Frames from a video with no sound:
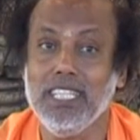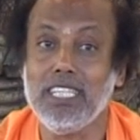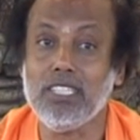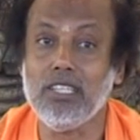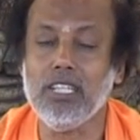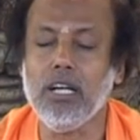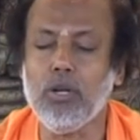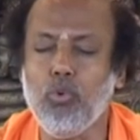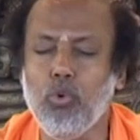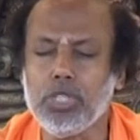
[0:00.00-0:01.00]
There is nothing called
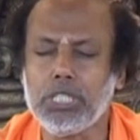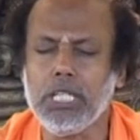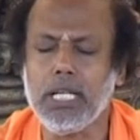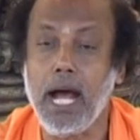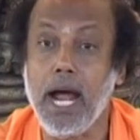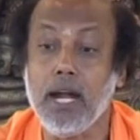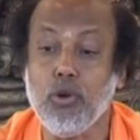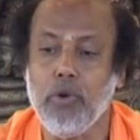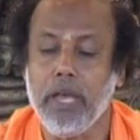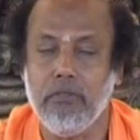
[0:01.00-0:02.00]
ocean
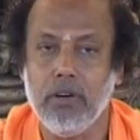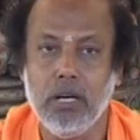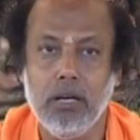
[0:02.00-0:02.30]
and wave.